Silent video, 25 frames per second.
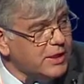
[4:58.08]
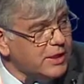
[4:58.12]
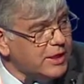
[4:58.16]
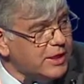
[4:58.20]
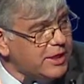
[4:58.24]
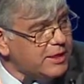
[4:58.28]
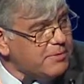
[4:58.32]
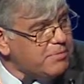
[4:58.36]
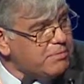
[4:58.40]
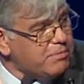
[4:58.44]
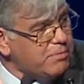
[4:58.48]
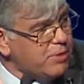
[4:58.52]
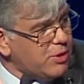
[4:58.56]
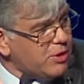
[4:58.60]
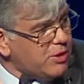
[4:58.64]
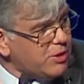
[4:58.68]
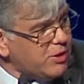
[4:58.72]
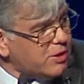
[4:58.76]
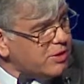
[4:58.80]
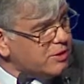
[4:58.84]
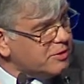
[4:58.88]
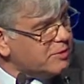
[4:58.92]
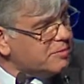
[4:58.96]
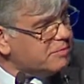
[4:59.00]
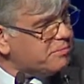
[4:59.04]
in
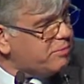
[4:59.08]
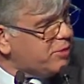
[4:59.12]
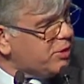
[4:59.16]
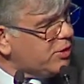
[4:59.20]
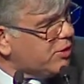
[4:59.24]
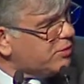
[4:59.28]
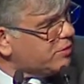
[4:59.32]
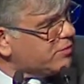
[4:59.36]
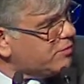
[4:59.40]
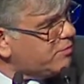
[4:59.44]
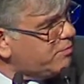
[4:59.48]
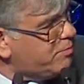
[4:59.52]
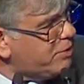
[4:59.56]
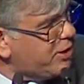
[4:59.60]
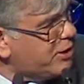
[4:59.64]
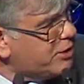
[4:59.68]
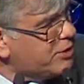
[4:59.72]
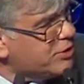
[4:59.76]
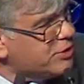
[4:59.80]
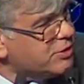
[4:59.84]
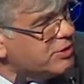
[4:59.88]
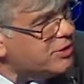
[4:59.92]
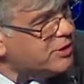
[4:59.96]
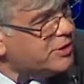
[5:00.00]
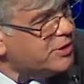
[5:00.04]
part because of
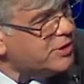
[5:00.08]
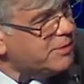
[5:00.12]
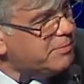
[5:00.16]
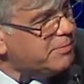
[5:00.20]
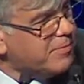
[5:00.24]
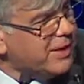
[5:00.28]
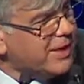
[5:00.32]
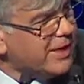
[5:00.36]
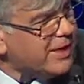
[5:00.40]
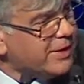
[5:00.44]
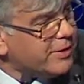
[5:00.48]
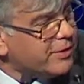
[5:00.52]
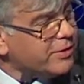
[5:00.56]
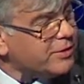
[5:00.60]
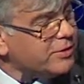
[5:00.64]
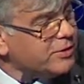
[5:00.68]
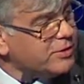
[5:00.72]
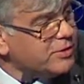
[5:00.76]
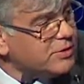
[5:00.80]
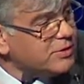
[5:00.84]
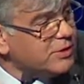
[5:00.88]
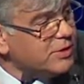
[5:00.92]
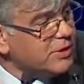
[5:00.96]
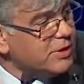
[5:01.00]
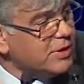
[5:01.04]
patient
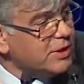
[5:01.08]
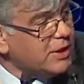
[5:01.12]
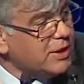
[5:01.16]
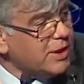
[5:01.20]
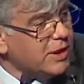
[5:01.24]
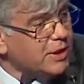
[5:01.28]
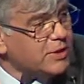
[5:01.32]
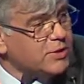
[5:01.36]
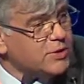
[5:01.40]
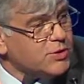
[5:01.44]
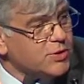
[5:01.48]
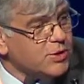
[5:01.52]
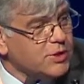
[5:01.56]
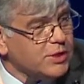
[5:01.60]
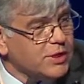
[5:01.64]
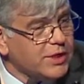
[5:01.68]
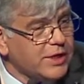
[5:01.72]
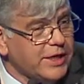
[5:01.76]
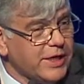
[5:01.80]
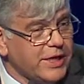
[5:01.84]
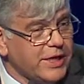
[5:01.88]
demand, and certainly